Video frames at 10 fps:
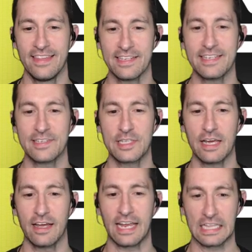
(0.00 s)
this is
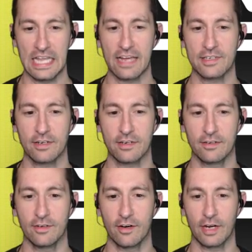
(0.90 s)
a classic
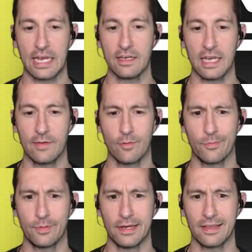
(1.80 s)
arcade game that we
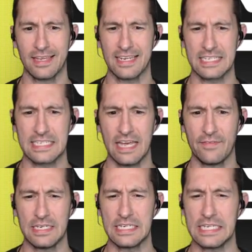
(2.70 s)
played, I think in
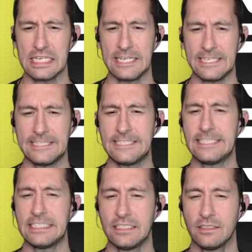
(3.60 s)

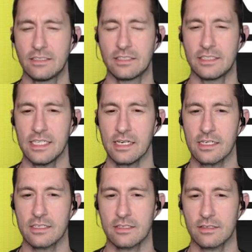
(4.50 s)

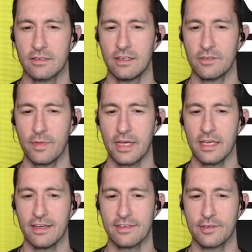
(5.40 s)
76 is my
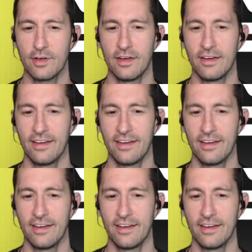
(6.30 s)
guess,